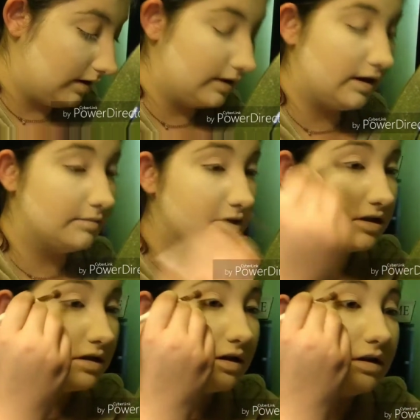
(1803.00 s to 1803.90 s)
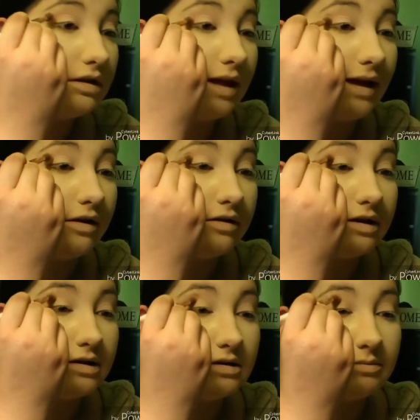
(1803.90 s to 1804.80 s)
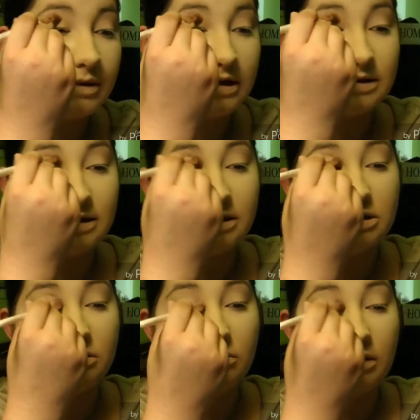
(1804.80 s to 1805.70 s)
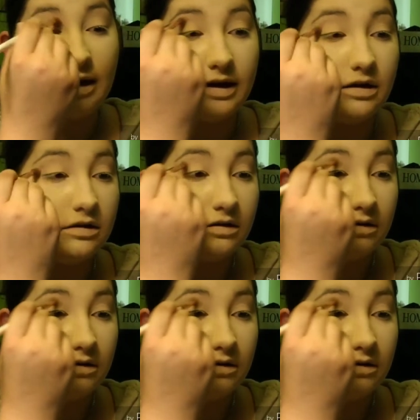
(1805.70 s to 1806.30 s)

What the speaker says: And I'm just gonna layer this because it is so light.